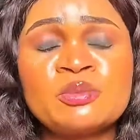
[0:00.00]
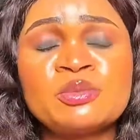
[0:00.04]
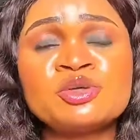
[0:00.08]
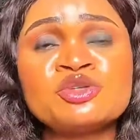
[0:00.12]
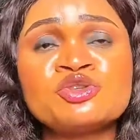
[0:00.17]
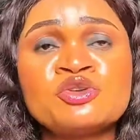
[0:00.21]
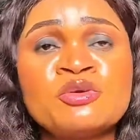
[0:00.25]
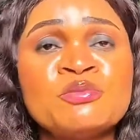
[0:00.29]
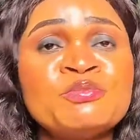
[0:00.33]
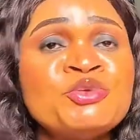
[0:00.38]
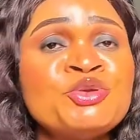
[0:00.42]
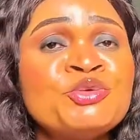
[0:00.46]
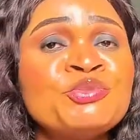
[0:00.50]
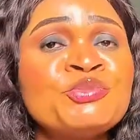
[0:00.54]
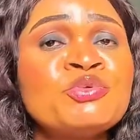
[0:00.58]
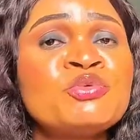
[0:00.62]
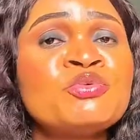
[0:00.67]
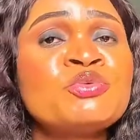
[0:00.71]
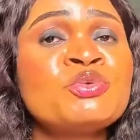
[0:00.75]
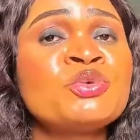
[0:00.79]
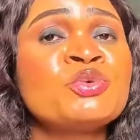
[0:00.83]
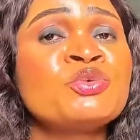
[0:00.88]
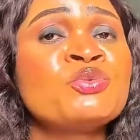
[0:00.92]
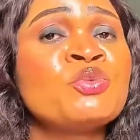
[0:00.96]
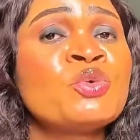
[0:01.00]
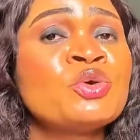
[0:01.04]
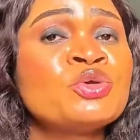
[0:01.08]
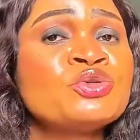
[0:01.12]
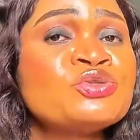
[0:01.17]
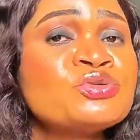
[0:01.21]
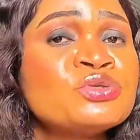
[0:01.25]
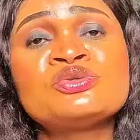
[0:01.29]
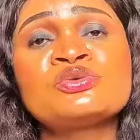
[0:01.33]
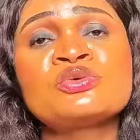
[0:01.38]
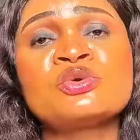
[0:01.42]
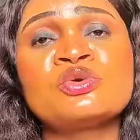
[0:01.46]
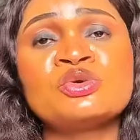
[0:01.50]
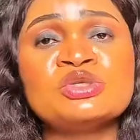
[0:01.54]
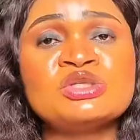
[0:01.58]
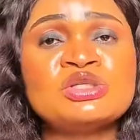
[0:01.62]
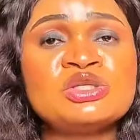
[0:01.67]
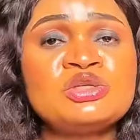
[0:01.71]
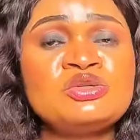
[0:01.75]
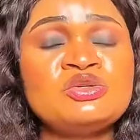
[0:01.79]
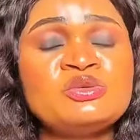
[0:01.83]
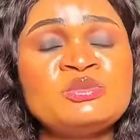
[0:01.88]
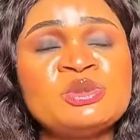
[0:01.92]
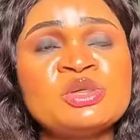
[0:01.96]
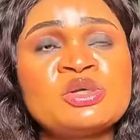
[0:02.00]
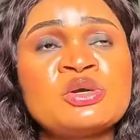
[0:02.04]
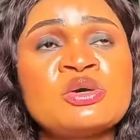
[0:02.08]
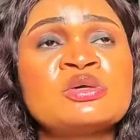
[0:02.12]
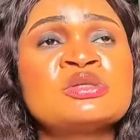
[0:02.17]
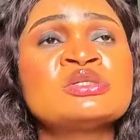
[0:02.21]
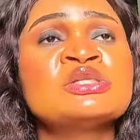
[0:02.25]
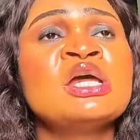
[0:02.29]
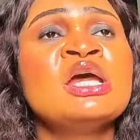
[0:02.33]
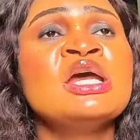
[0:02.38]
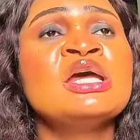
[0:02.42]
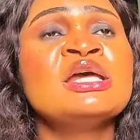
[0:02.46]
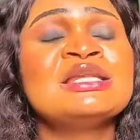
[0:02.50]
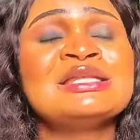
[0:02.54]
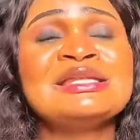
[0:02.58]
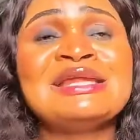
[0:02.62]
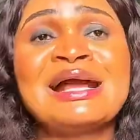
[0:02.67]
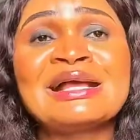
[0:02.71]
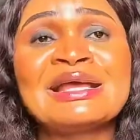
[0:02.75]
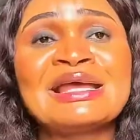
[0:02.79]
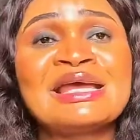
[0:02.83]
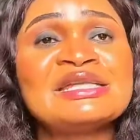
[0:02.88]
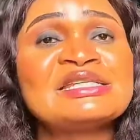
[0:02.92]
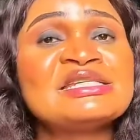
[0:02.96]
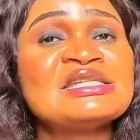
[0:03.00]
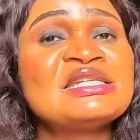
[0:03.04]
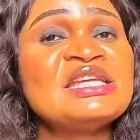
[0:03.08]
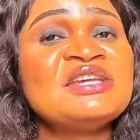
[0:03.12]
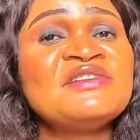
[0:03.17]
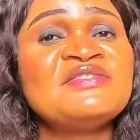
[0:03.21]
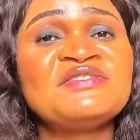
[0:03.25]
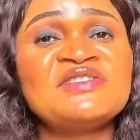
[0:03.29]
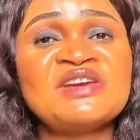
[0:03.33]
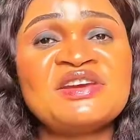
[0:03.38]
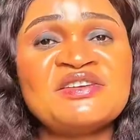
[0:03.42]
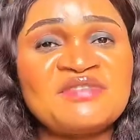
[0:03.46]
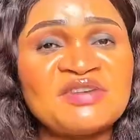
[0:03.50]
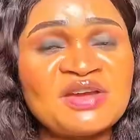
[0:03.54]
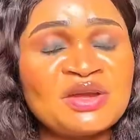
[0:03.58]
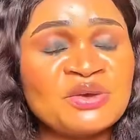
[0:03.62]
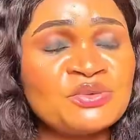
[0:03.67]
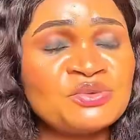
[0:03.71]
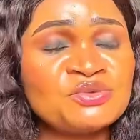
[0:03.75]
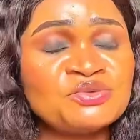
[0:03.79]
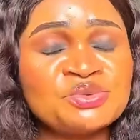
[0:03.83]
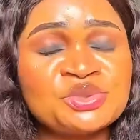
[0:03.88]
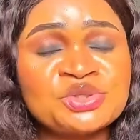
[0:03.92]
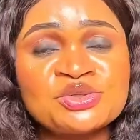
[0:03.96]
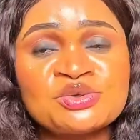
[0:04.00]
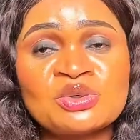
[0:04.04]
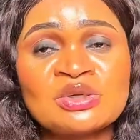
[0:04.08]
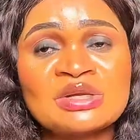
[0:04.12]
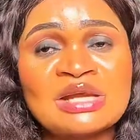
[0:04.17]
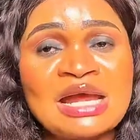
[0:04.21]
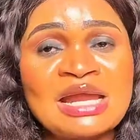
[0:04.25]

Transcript: But some people would want to continue because they are getting a very, very good result,